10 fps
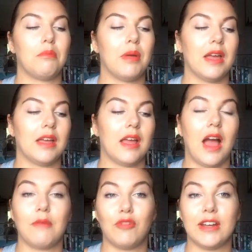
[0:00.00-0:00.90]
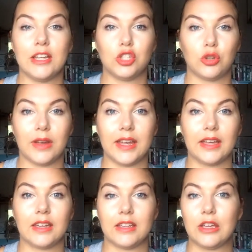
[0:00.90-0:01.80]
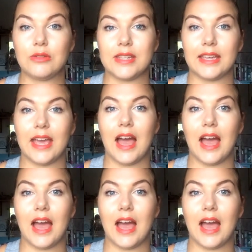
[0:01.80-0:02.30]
but I'm really enjoying using it.